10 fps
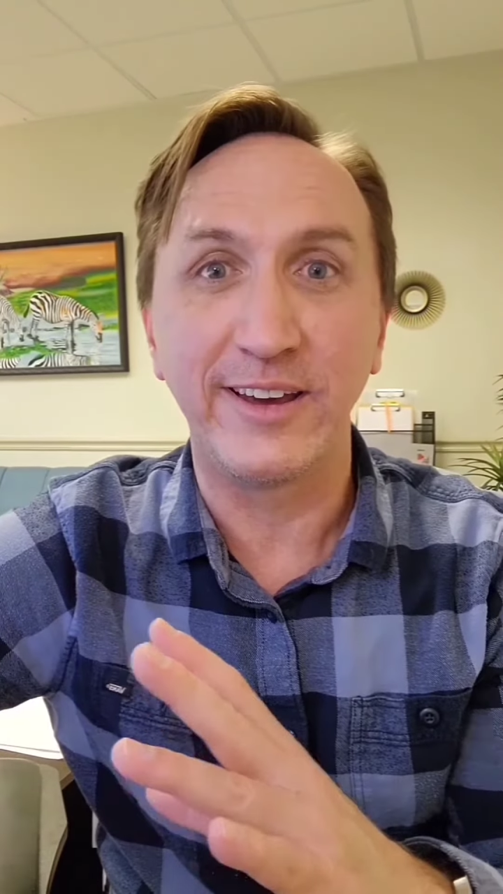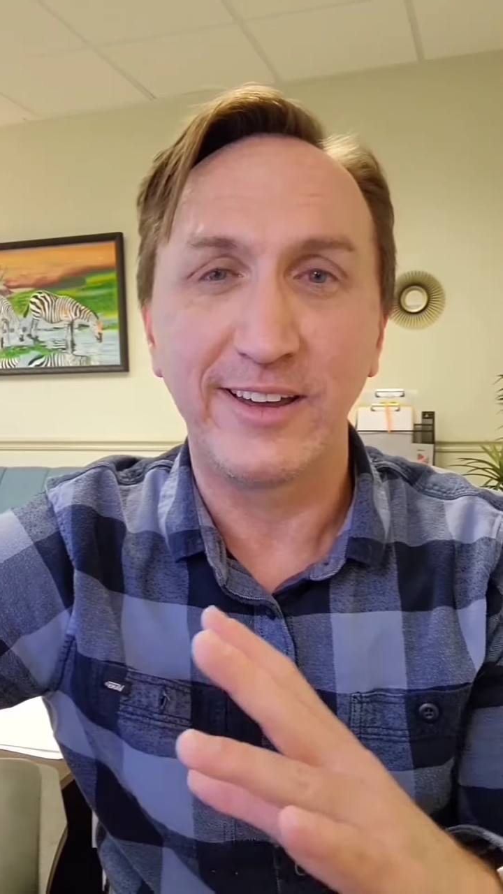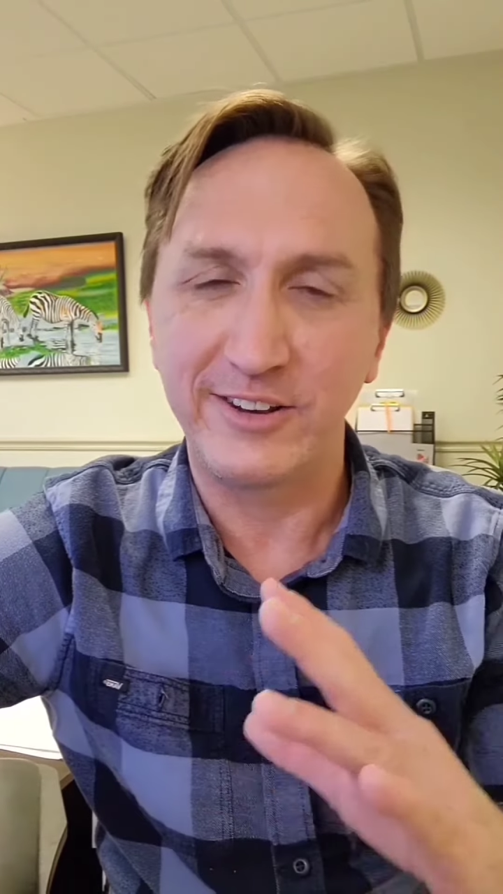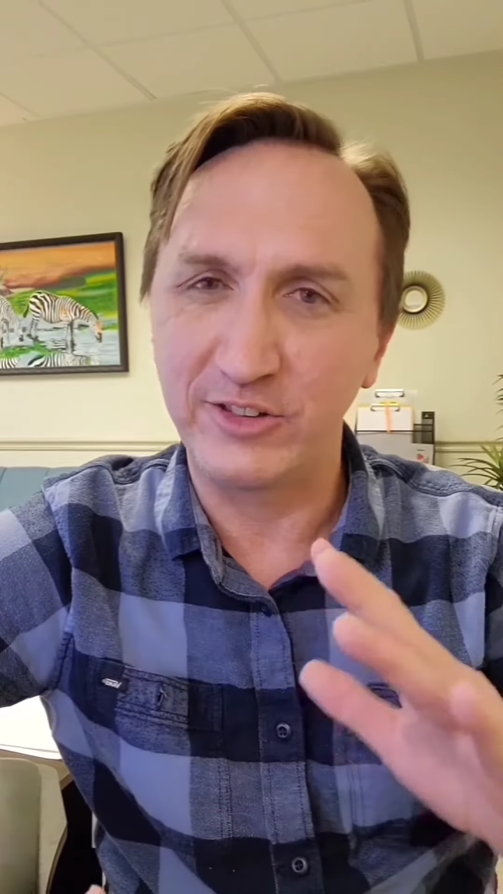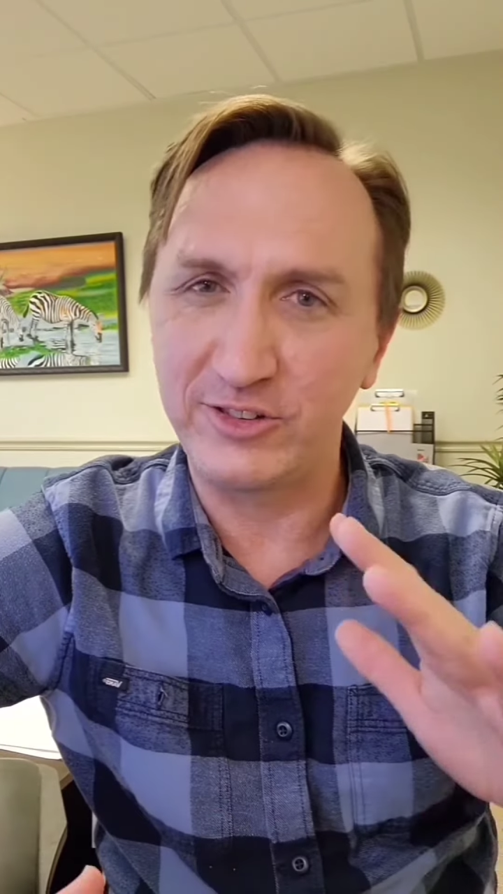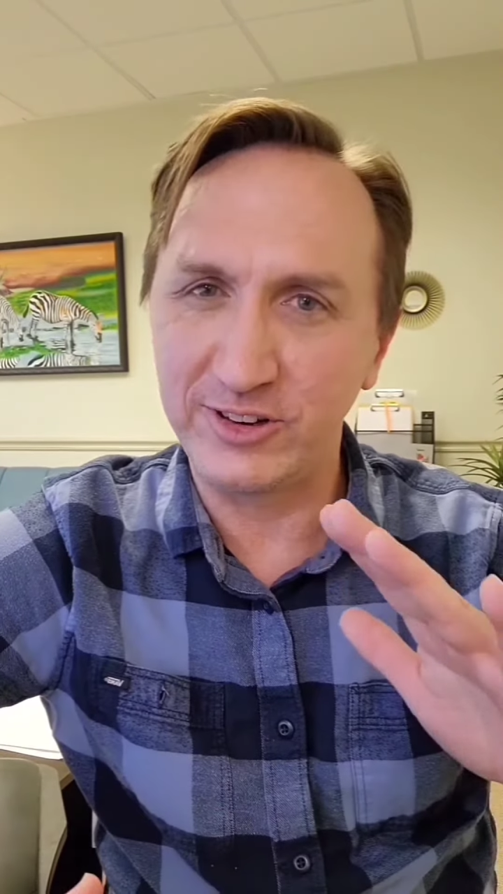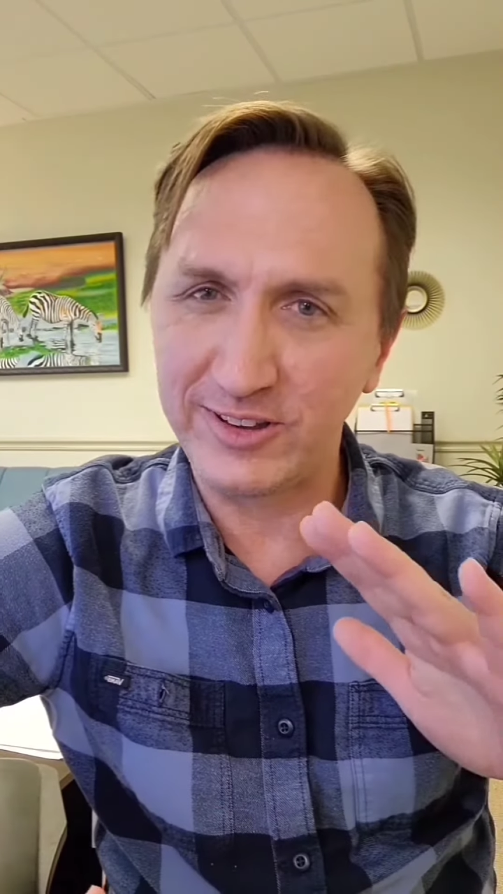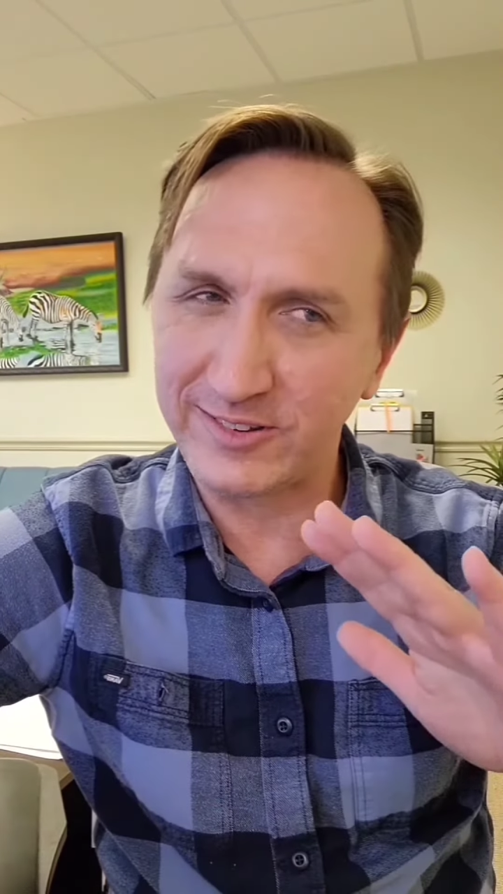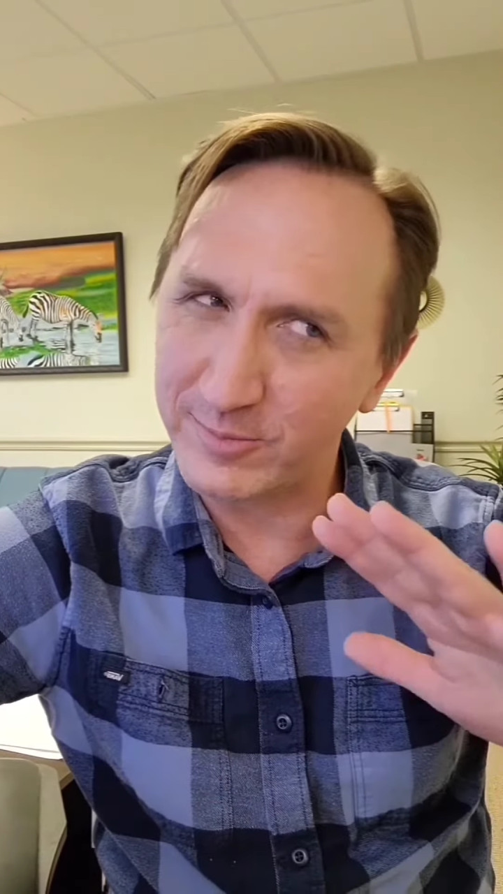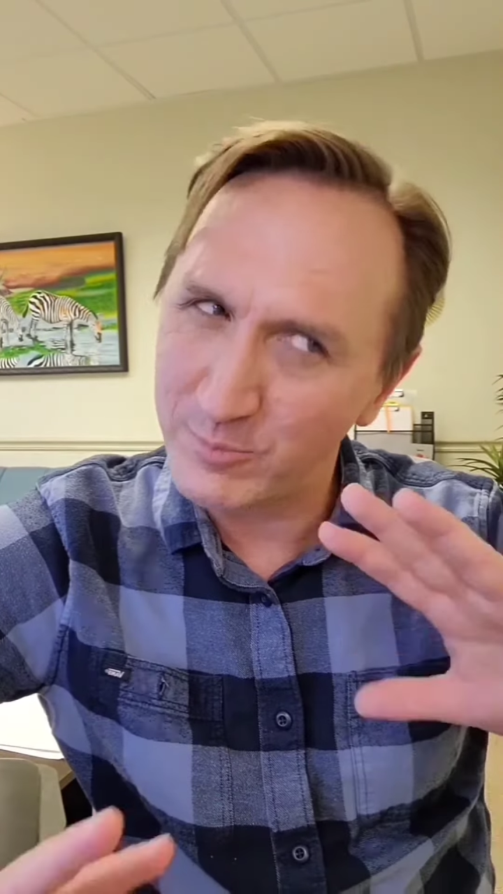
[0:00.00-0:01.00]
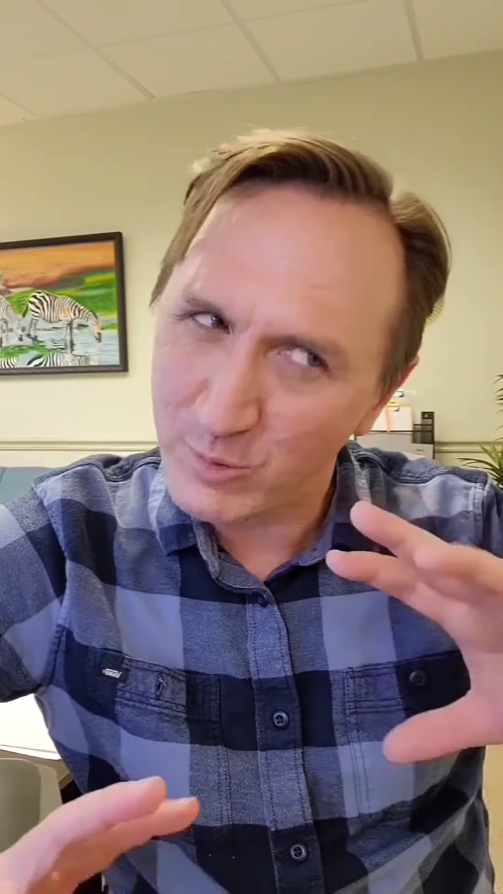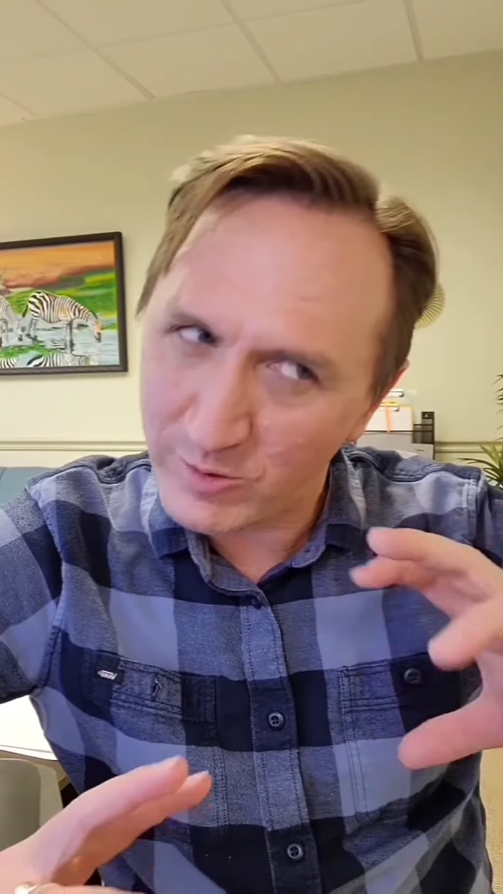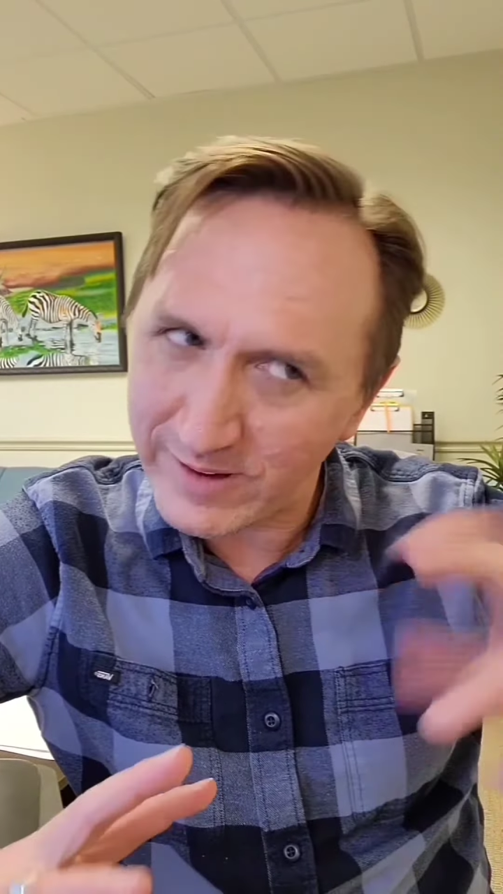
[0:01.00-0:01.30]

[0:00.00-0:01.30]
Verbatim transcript: to just move